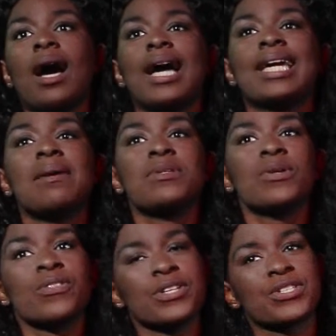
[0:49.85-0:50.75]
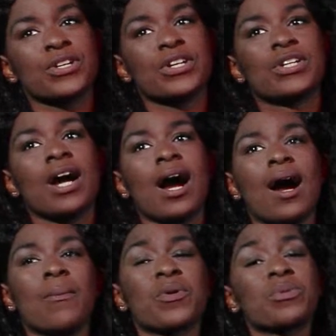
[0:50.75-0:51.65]
I came to Northeastern
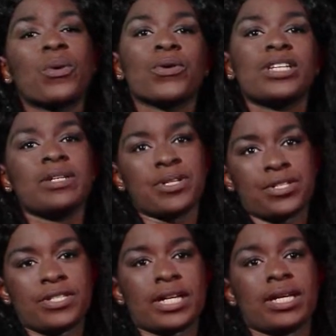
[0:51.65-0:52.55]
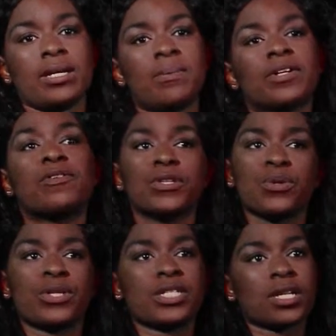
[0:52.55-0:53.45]
with more than an admissions ticket, but a full
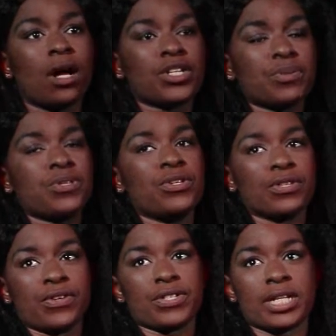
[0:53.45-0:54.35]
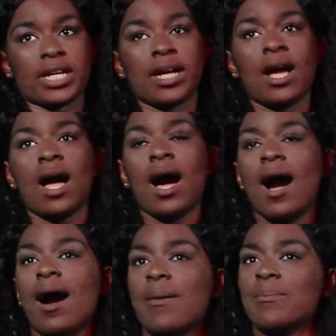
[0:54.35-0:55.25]
tuition scholarship to the university.
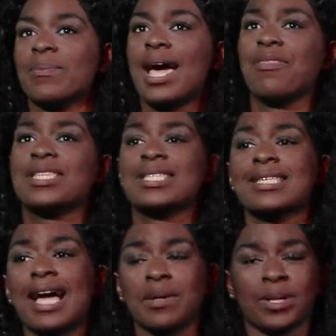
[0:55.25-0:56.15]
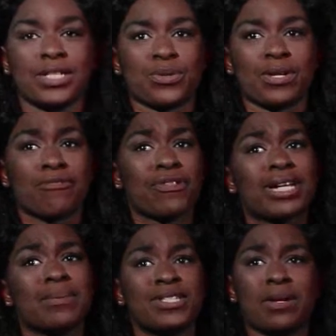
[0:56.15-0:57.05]
And this has allowed me a degree of
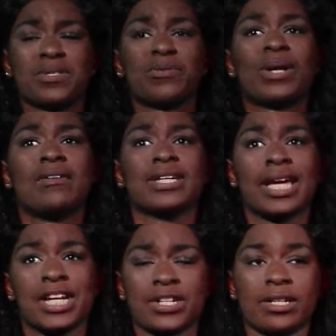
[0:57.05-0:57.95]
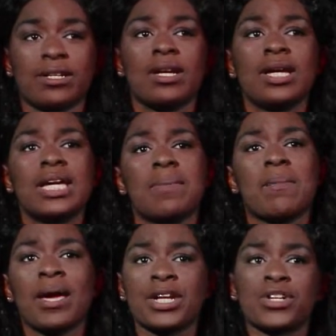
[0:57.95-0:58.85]
freedom in terms of what I've engaged in my
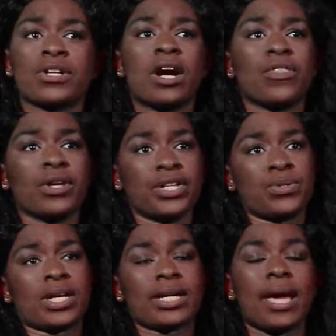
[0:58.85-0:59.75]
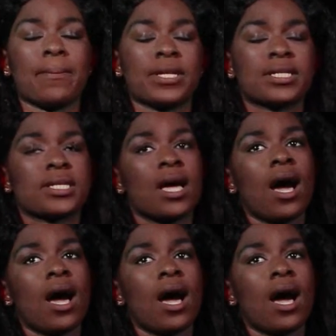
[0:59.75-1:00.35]
major and other issues on campus.